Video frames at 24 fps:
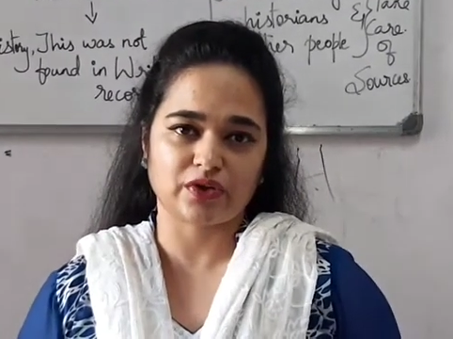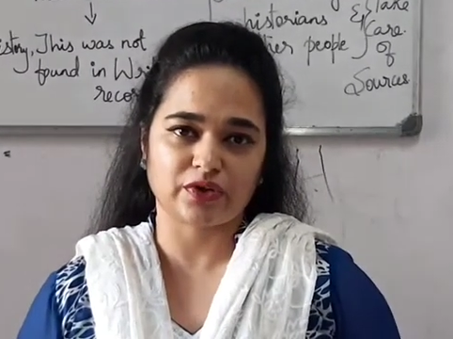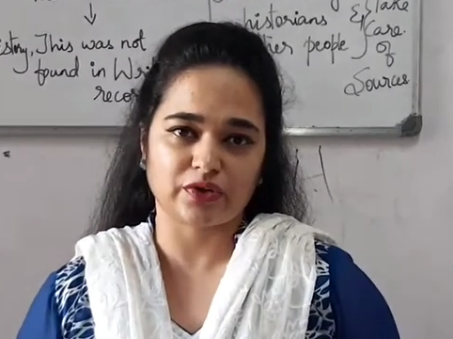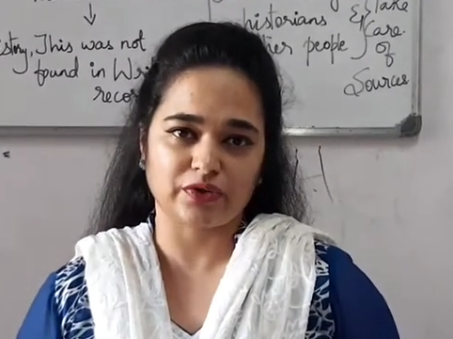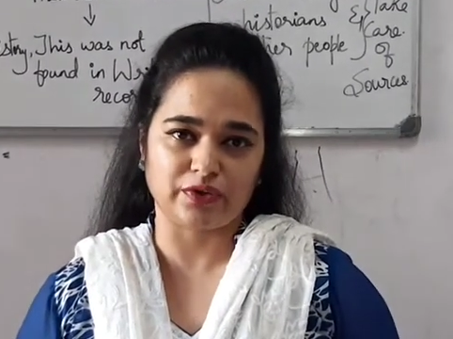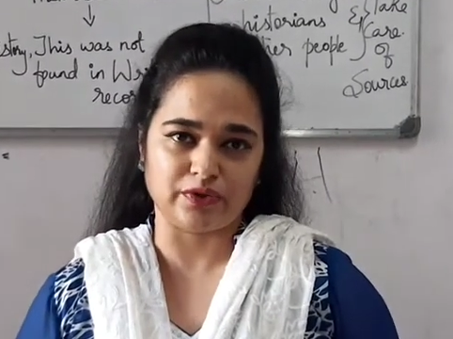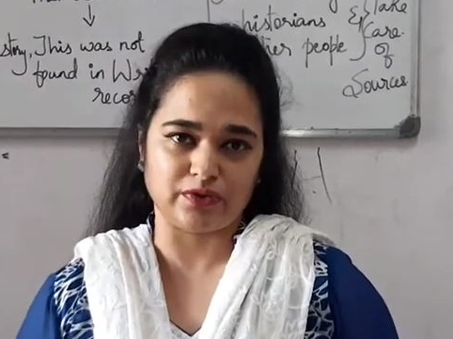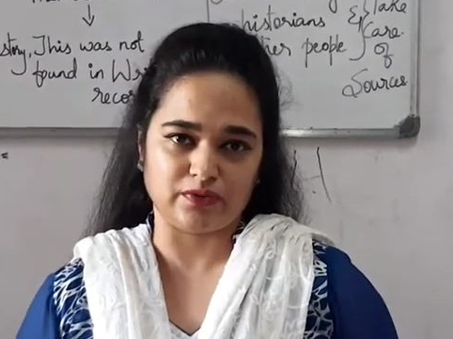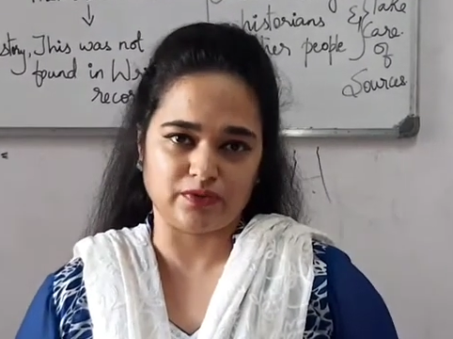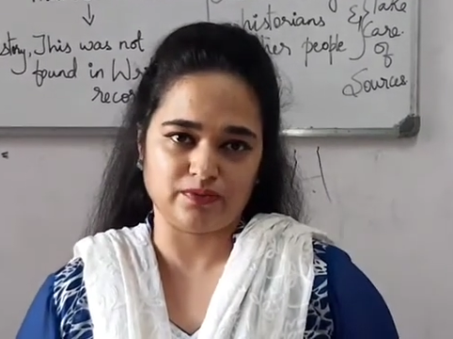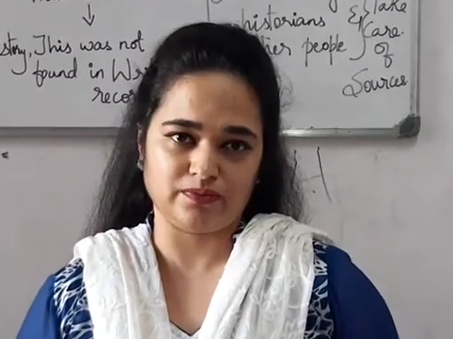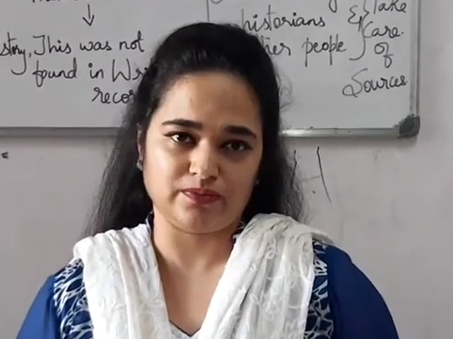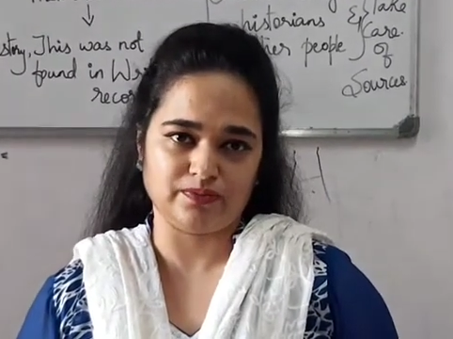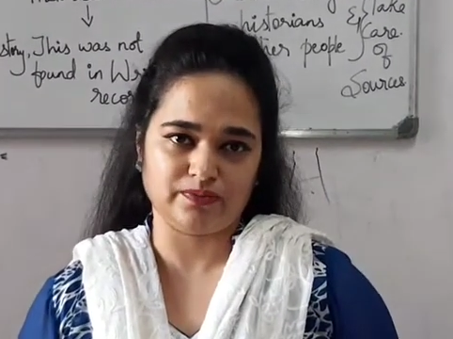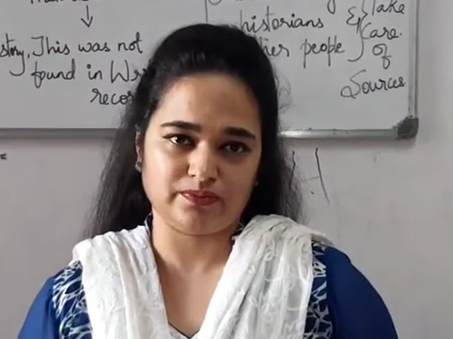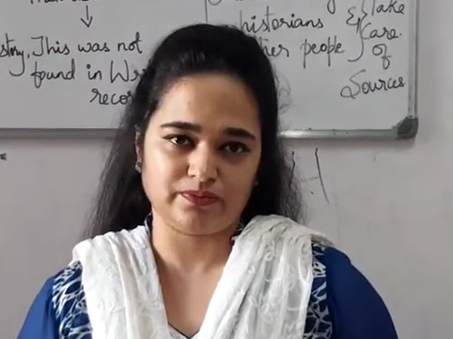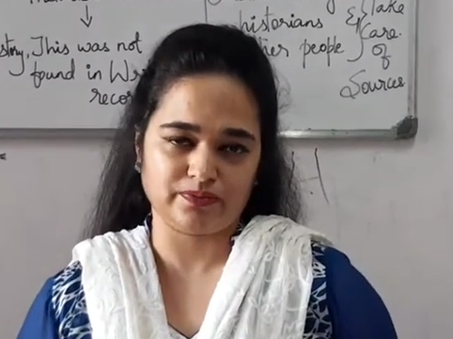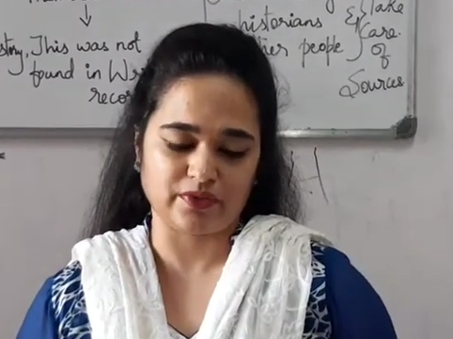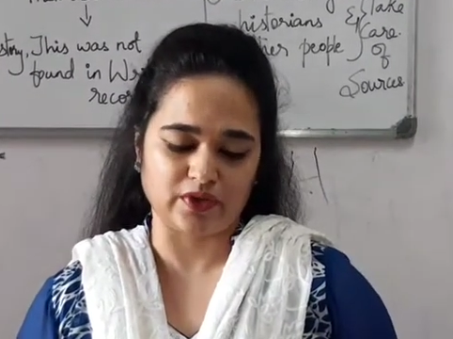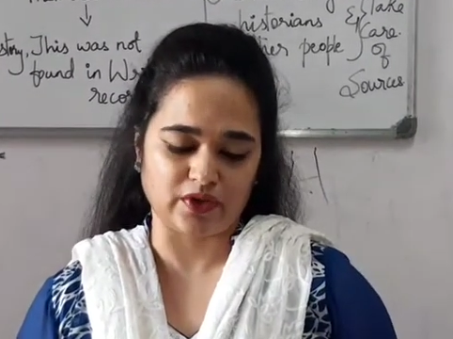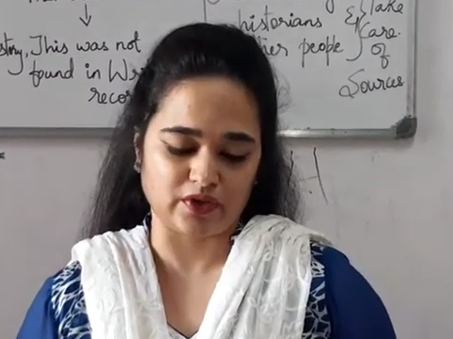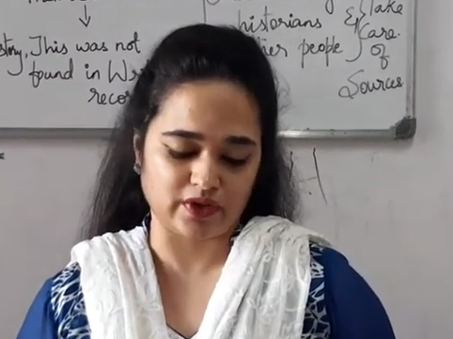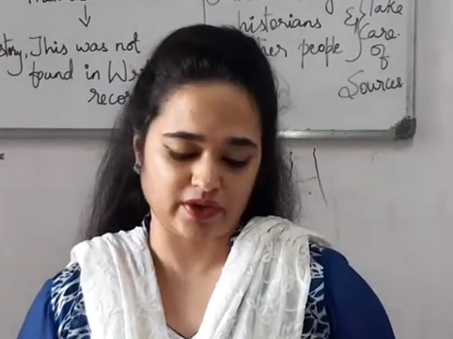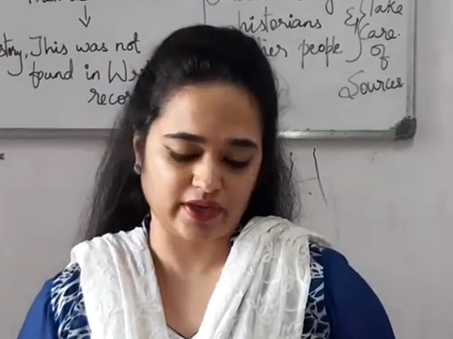to you.
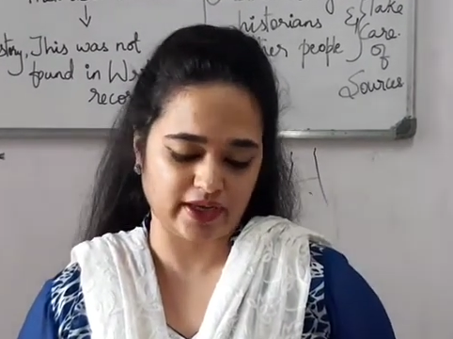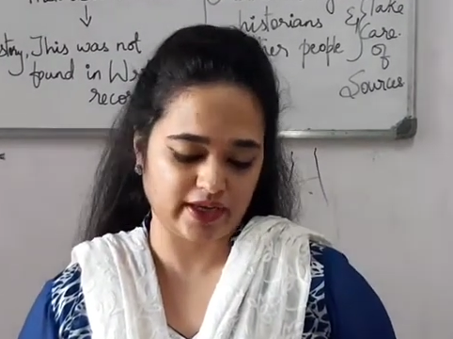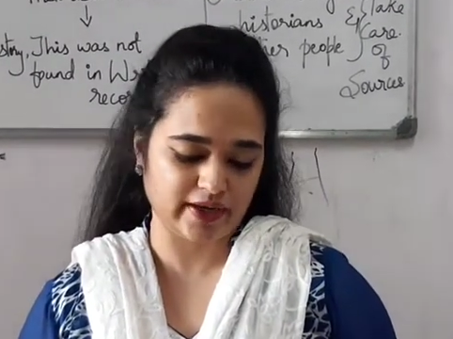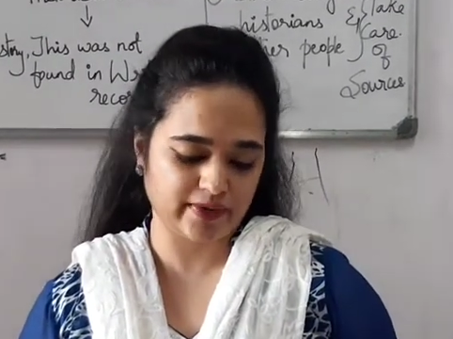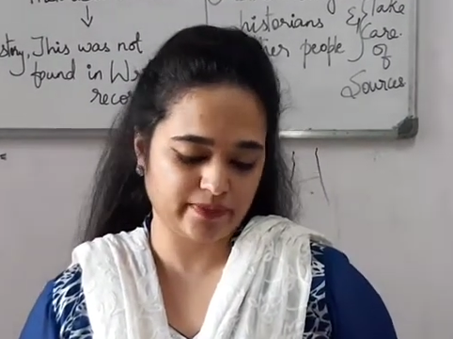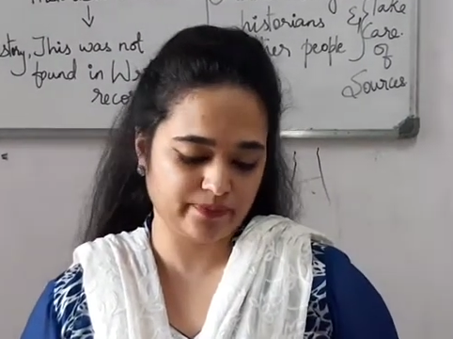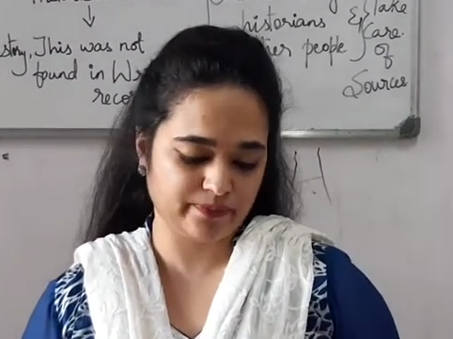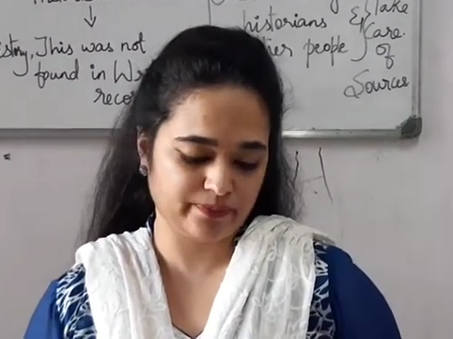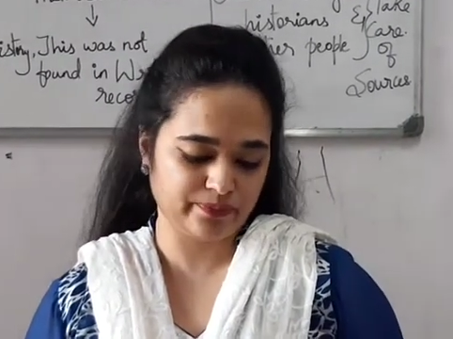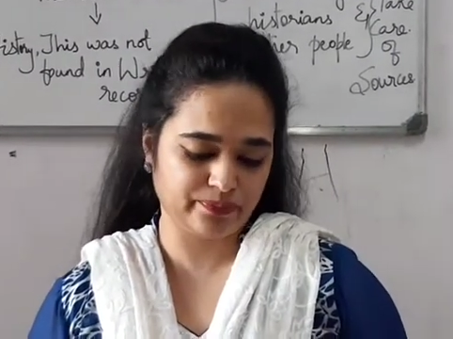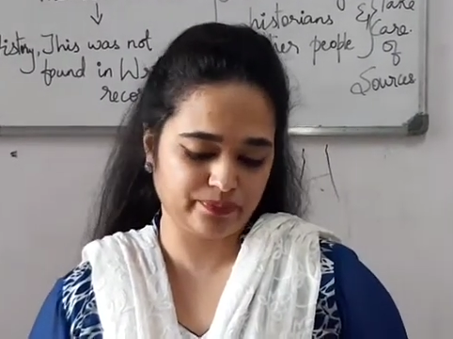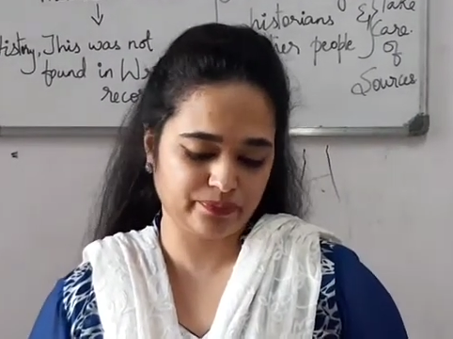Okay?